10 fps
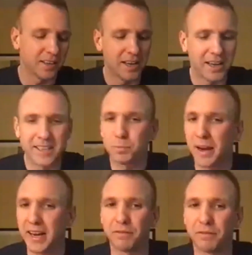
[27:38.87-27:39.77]
It's
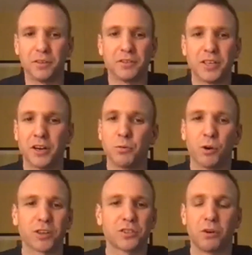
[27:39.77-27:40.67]
painful. You know, you
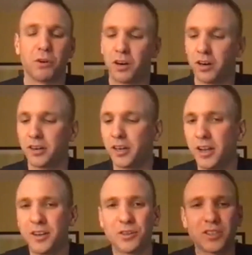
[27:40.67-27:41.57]
work so hard,
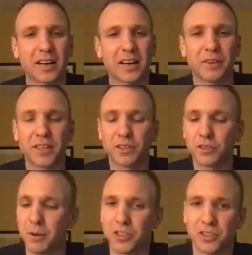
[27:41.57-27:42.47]
you sacrifice so
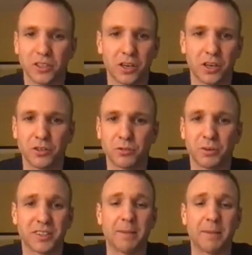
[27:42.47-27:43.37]
much as a coach with
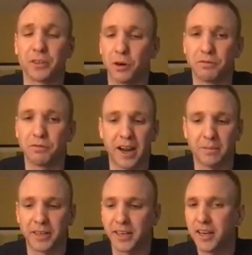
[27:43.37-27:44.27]
time with your own
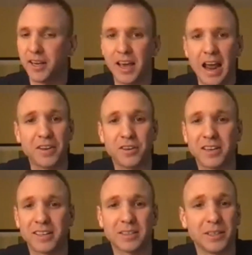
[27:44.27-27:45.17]
family, and then you
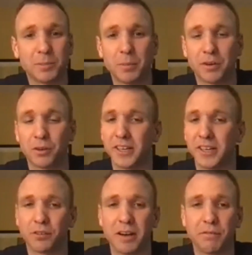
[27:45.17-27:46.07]
get some of these people that are really
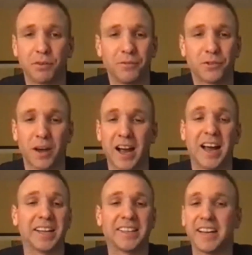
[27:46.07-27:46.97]
ungrateful. So
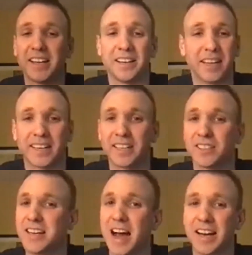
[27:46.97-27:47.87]
I get it. Like it's
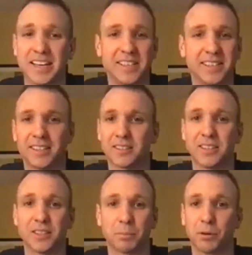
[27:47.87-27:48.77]
not easy this
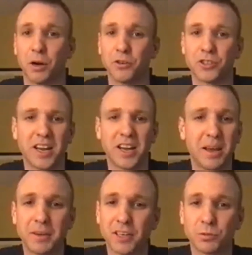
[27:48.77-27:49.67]
this approach
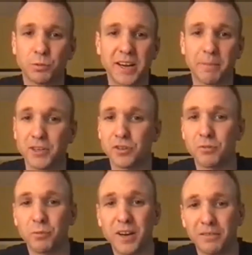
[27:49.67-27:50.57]
because we have been
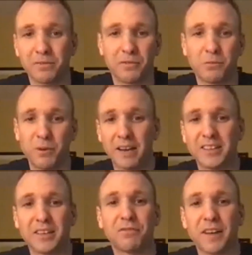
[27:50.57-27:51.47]
we have we have a
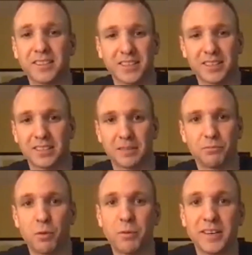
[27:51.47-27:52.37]
defense system
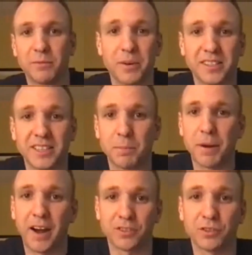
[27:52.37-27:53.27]
when we when we see
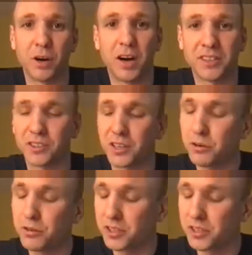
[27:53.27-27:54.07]
parents so often as coaches.